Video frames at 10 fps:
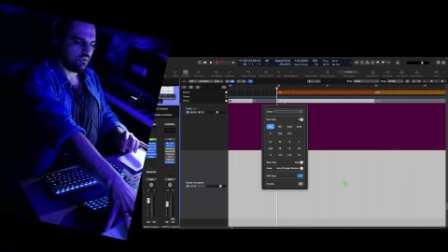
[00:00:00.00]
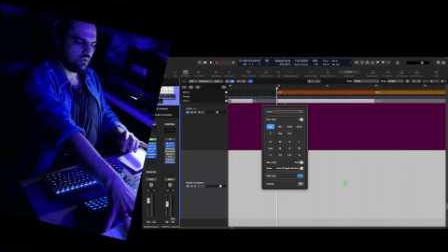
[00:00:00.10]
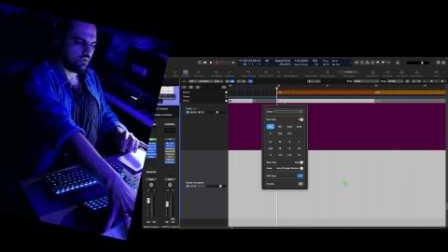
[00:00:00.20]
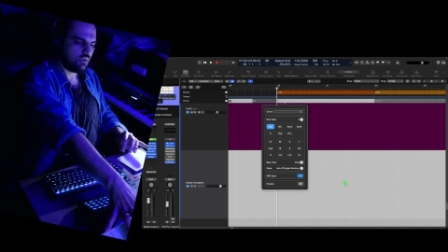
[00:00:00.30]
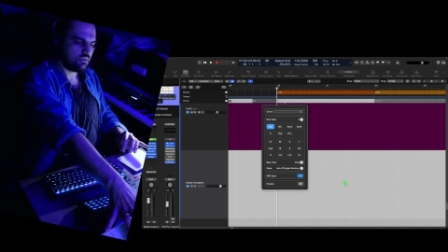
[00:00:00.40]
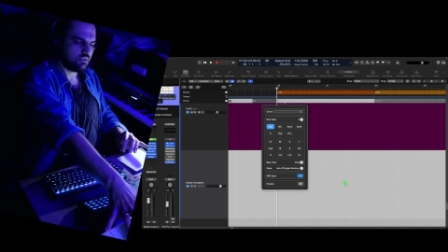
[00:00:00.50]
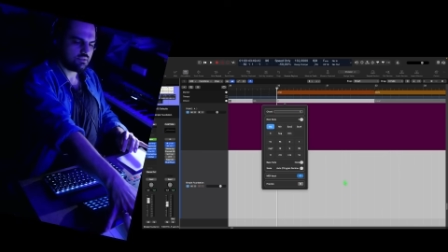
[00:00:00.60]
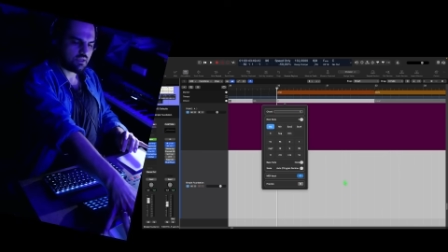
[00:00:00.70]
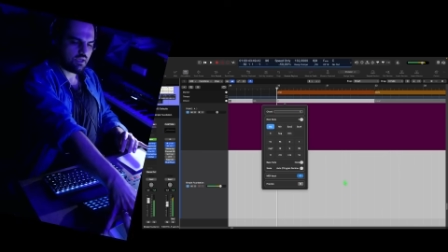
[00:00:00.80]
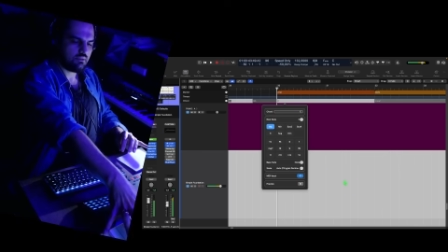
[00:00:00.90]
this
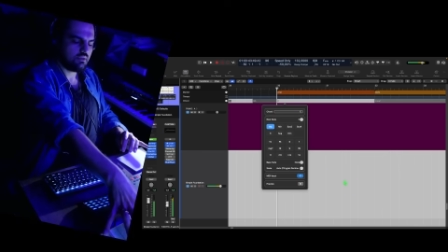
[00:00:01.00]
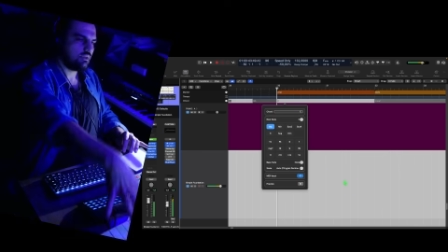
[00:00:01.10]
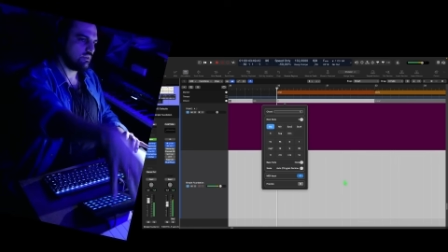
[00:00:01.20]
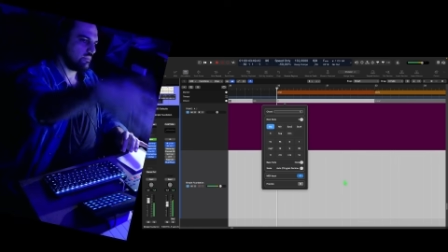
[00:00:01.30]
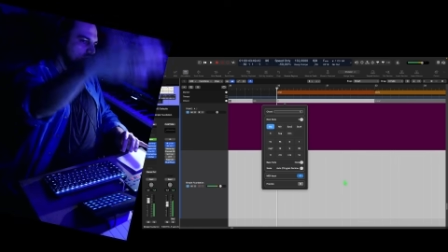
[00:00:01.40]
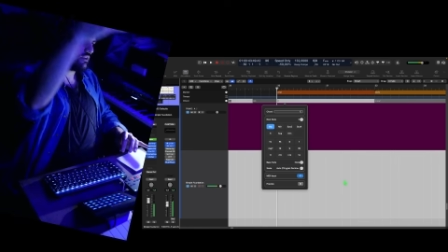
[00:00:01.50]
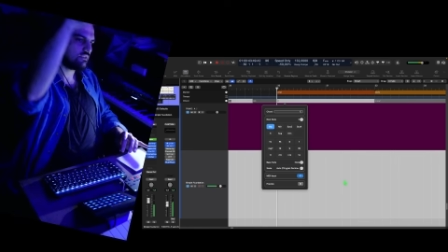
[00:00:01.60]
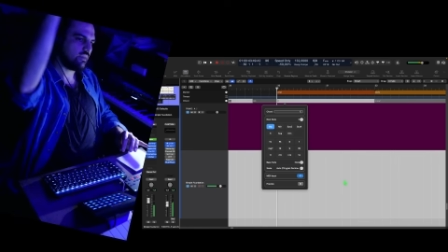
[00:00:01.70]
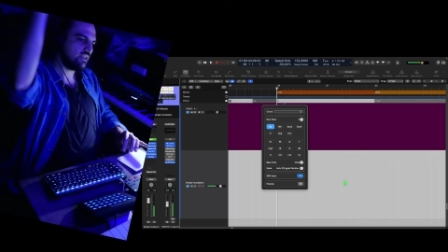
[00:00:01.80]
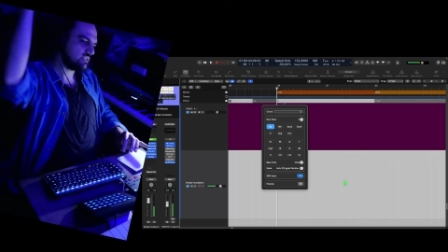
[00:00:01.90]
time because
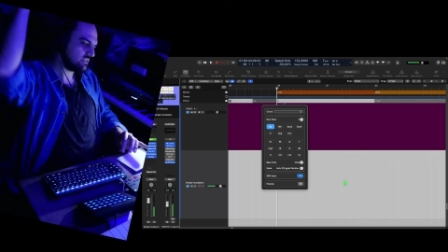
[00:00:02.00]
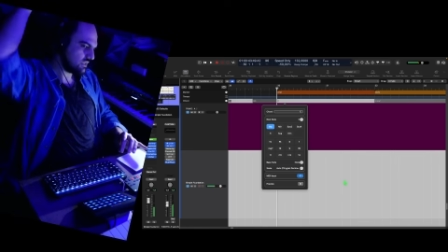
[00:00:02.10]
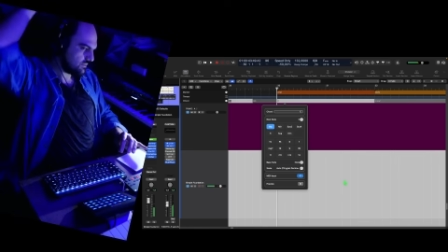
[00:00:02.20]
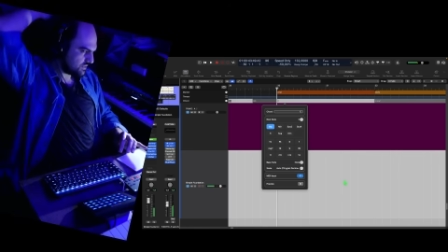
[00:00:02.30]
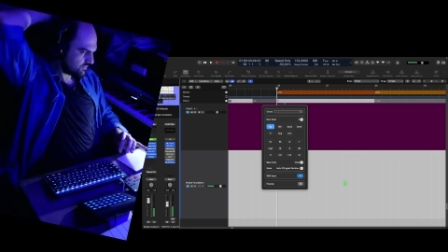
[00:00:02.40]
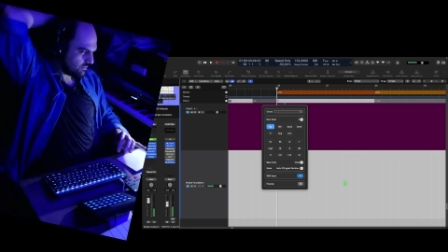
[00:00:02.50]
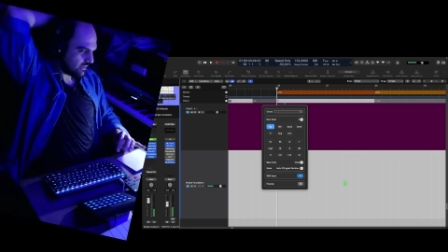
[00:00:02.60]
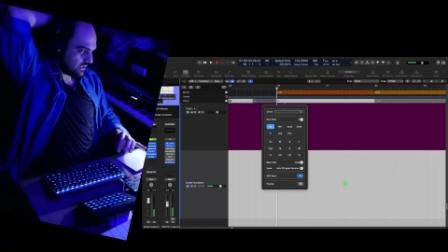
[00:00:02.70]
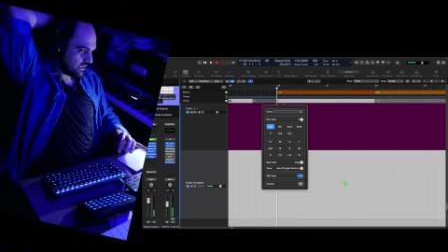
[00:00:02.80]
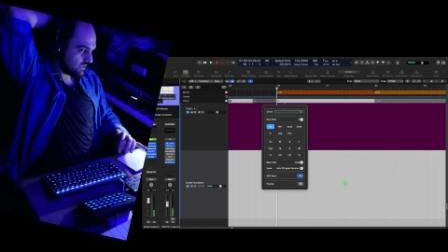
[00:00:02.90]
my setup is for my
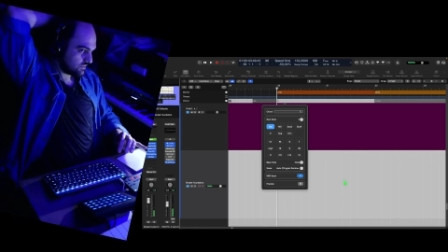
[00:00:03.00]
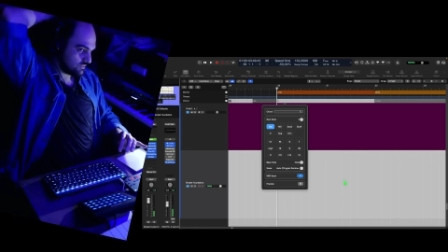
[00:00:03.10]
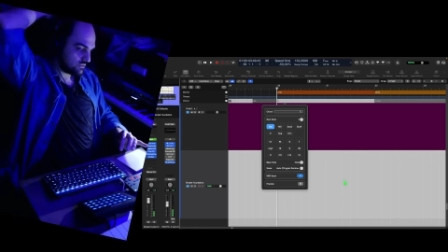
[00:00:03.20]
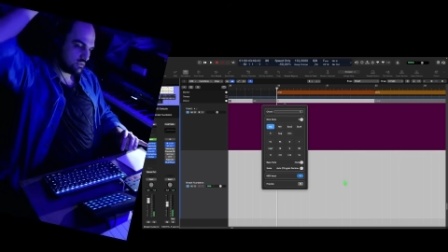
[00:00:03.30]
lessons.